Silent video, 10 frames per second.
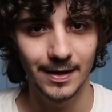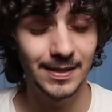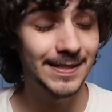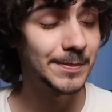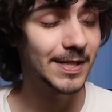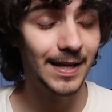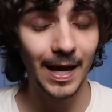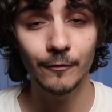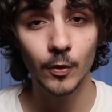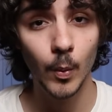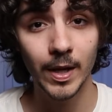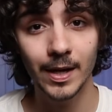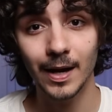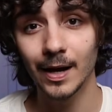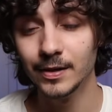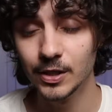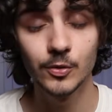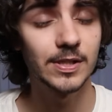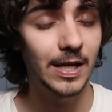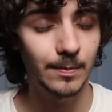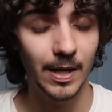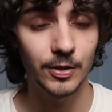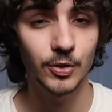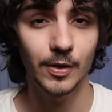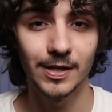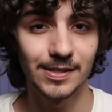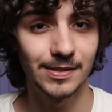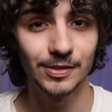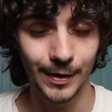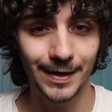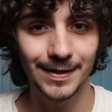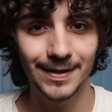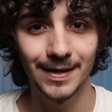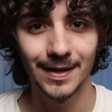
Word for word: It seems like every week a new state manager is created.